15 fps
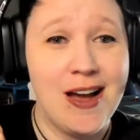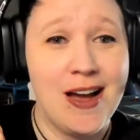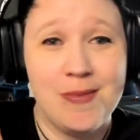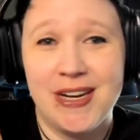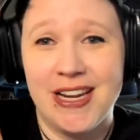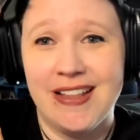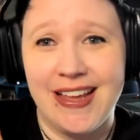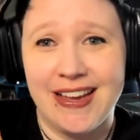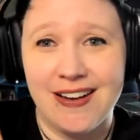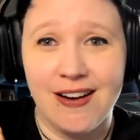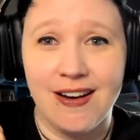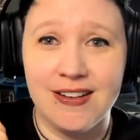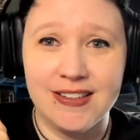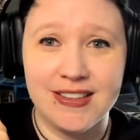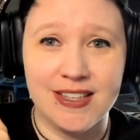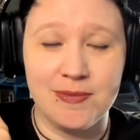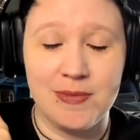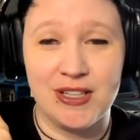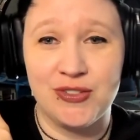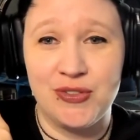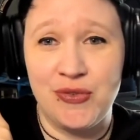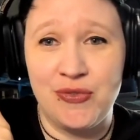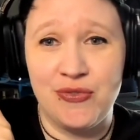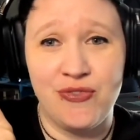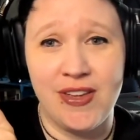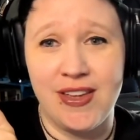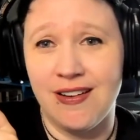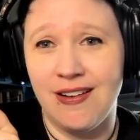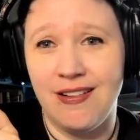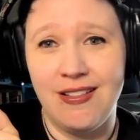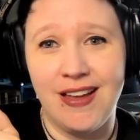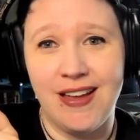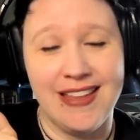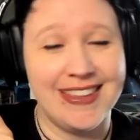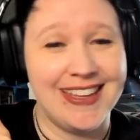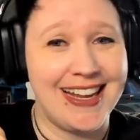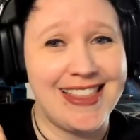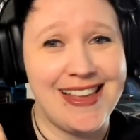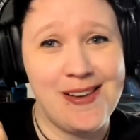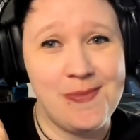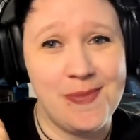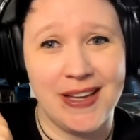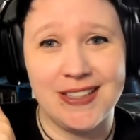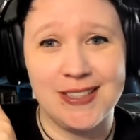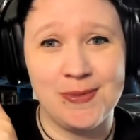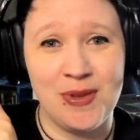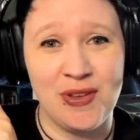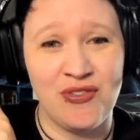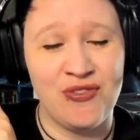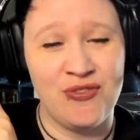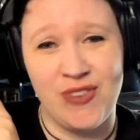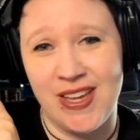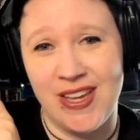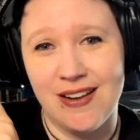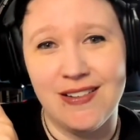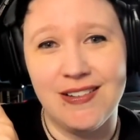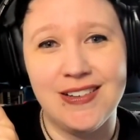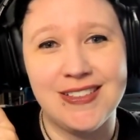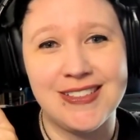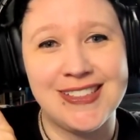I mean, I like art that makes you feel and like that makes me feel.